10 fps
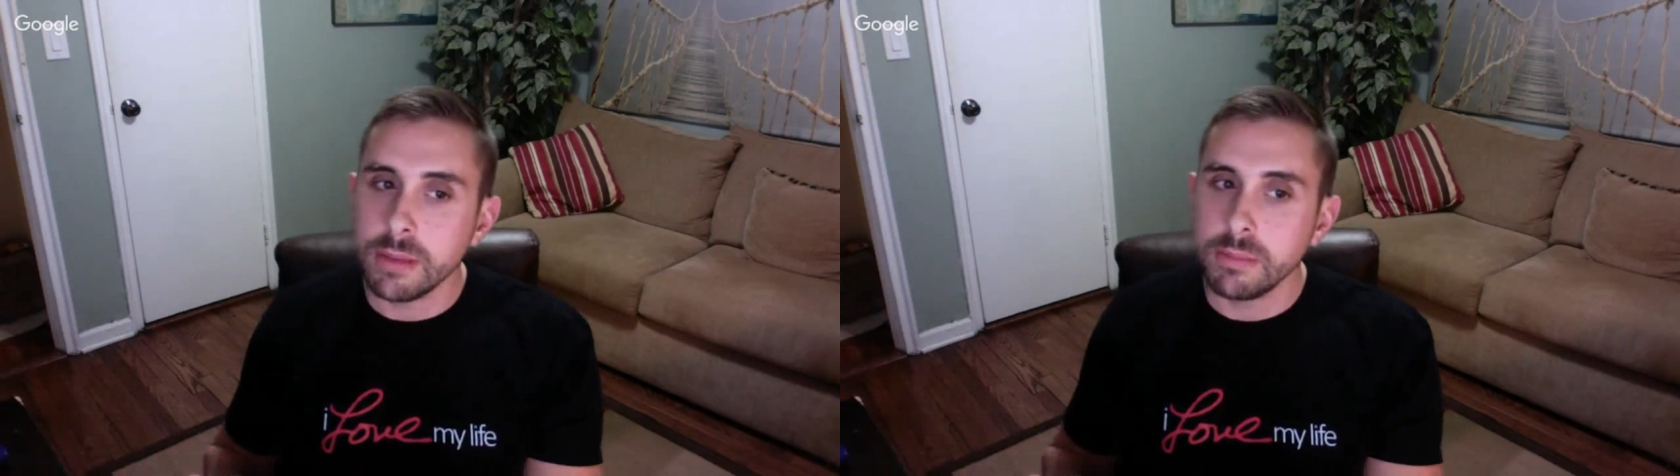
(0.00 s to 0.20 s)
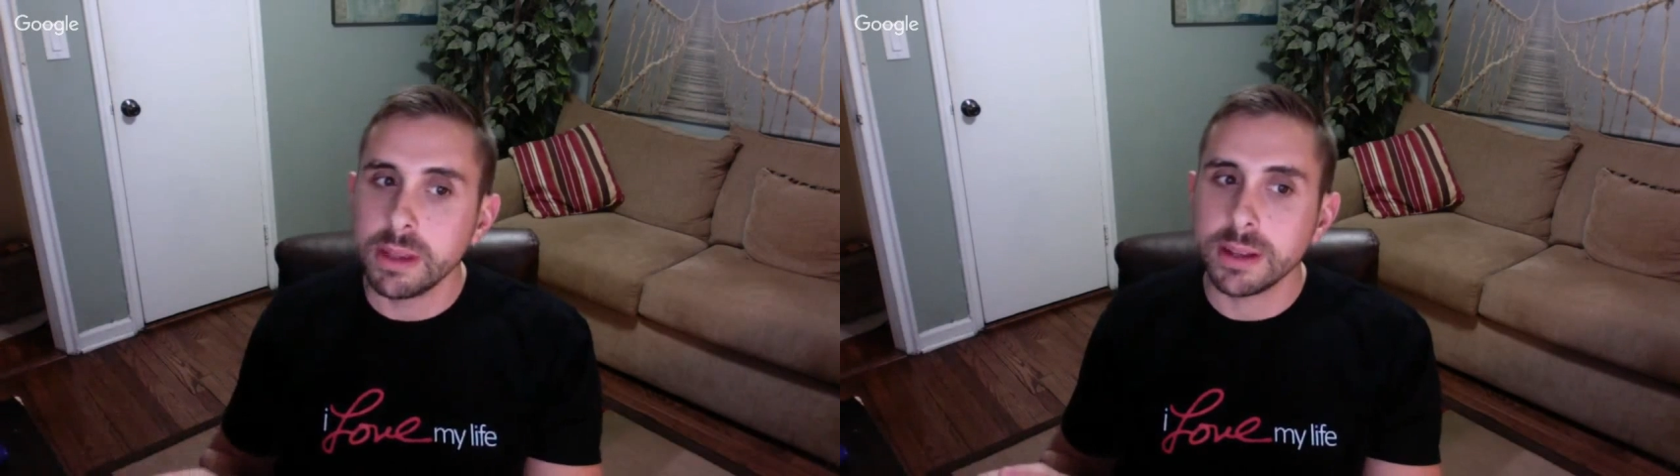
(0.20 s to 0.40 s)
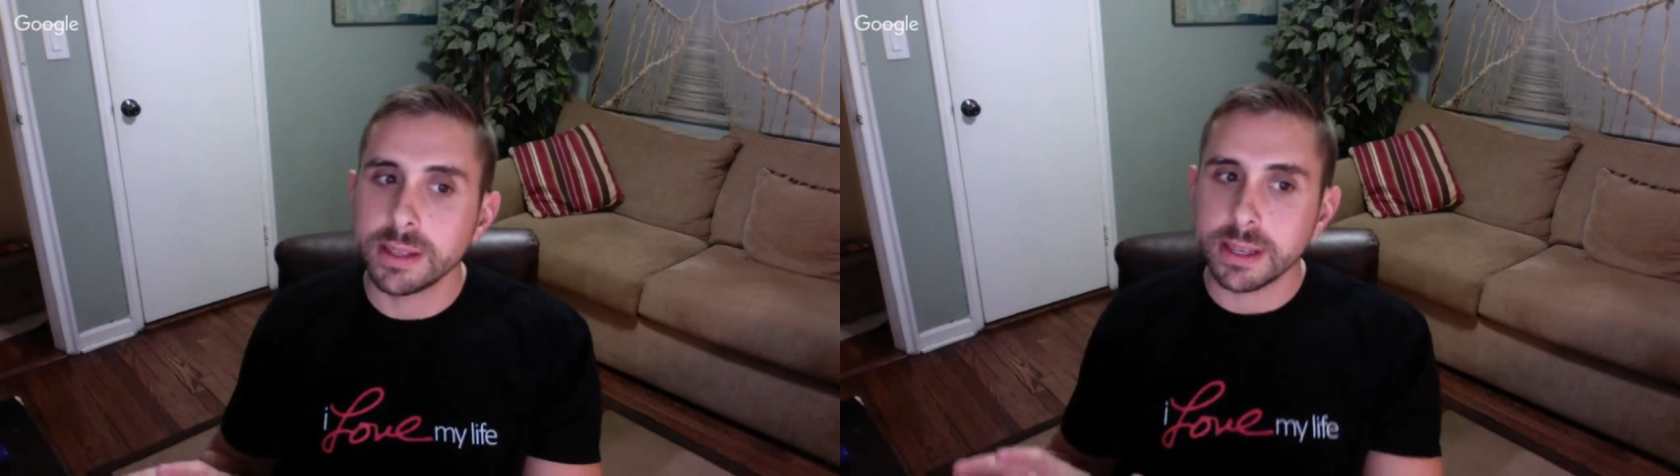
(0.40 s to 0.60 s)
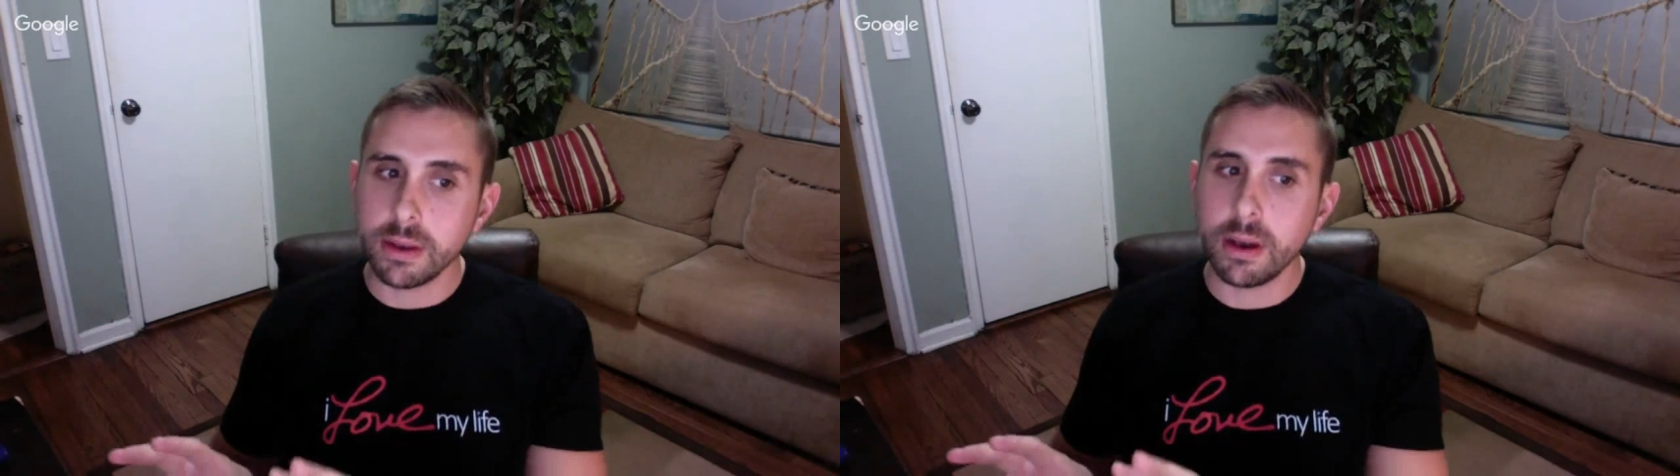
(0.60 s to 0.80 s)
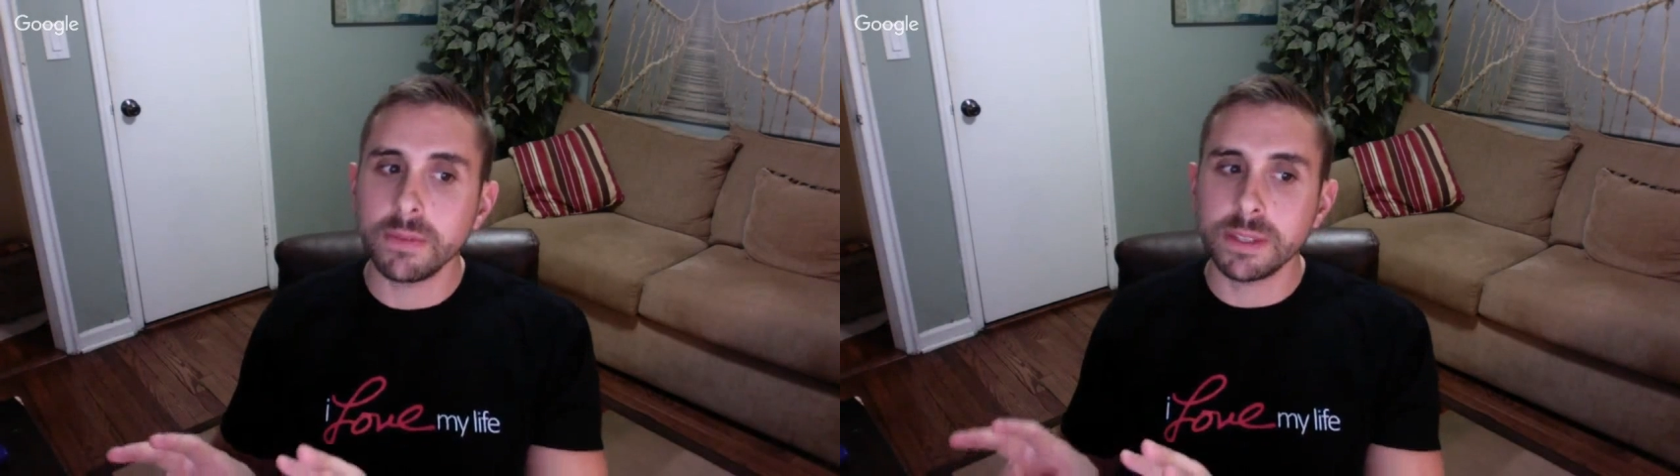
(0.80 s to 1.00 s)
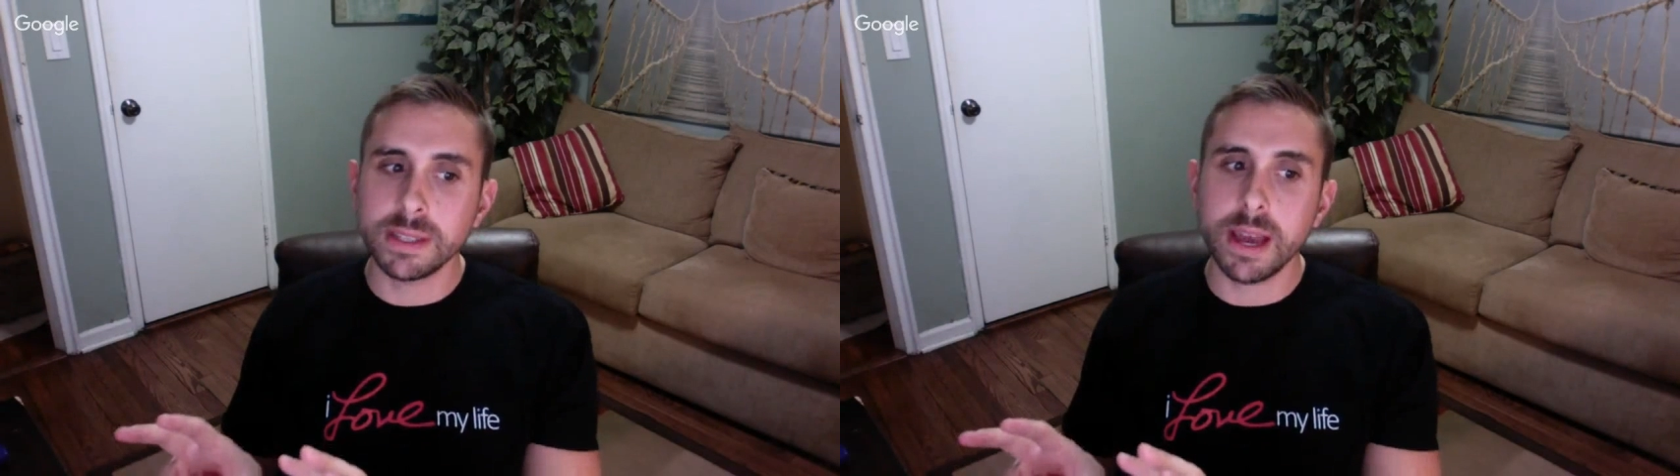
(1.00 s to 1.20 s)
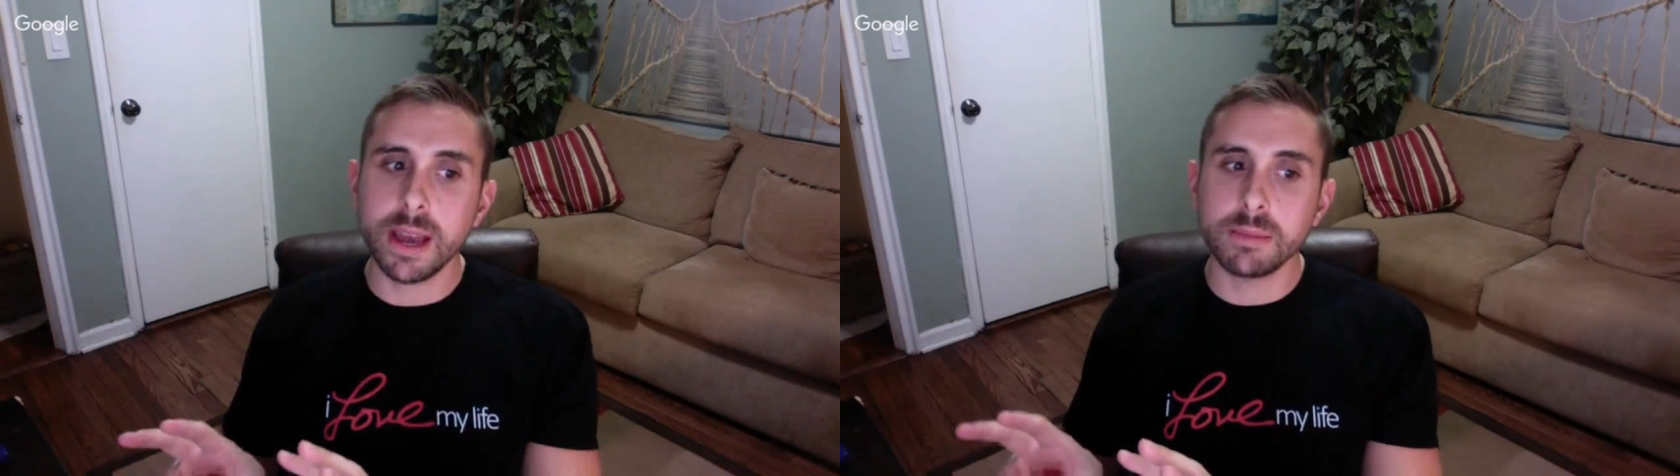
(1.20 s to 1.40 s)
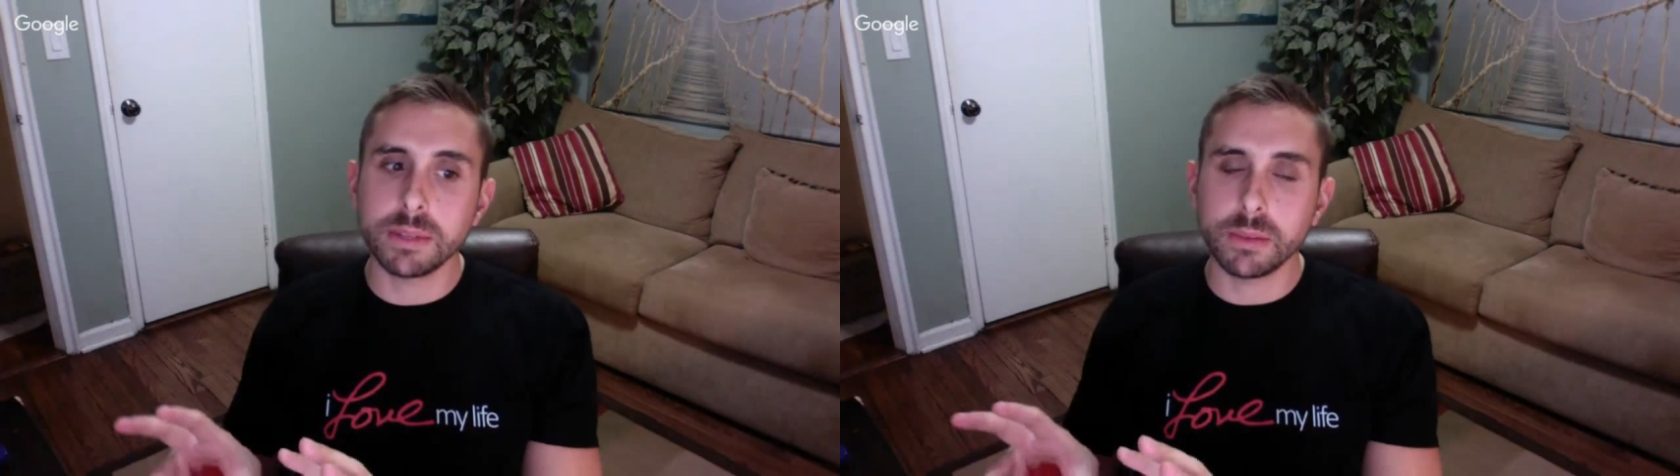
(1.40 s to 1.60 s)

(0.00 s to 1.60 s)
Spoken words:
Because oftentimes